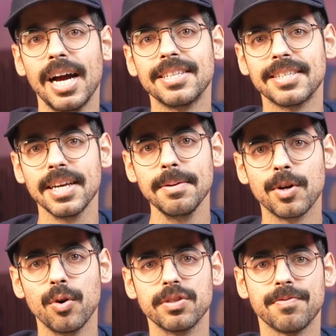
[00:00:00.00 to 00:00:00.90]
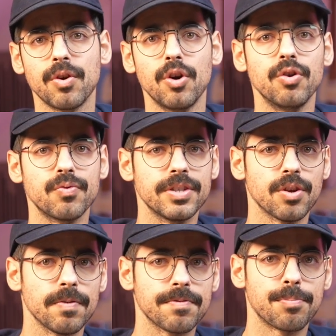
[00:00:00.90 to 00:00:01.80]
And the same goes for
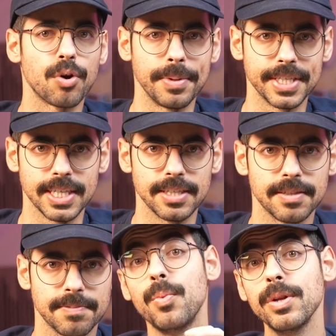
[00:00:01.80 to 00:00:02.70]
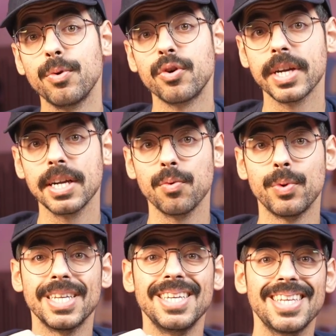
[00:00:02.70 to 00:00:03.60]
unresolved promises. When working
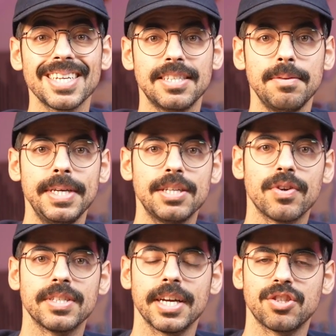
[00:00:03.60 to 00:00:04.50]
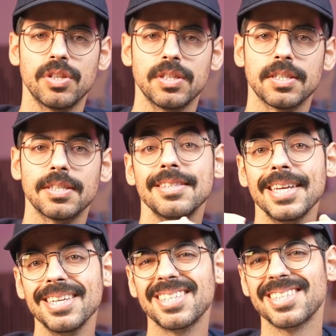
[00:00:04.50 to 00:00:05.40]
with IndexedDB transactions,
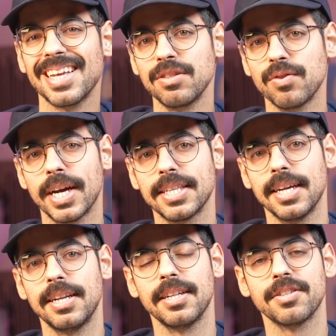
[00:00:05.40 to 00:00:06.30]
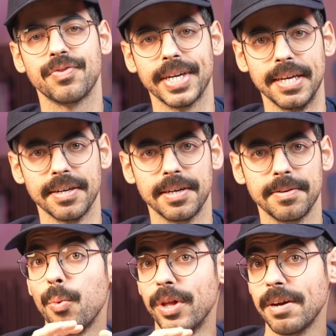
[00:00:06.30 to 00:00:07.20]
things tend to get a little trickier.
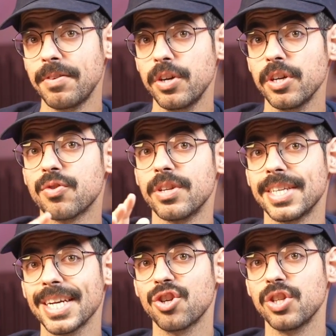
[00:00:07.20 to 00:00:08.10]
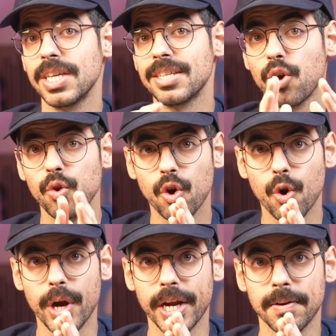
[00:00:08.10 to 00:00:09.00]
Whenever a transaction is
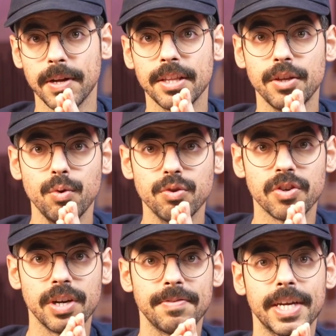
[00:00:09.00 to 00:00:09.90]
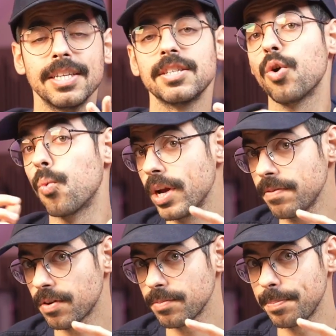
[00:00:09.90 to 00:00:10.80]
ongoing and the user navigates away
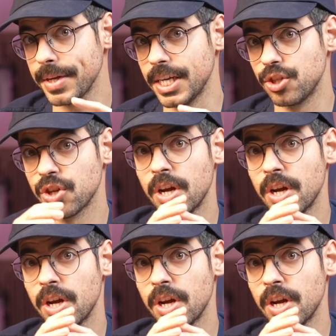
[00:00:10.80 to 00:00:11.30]
from the page,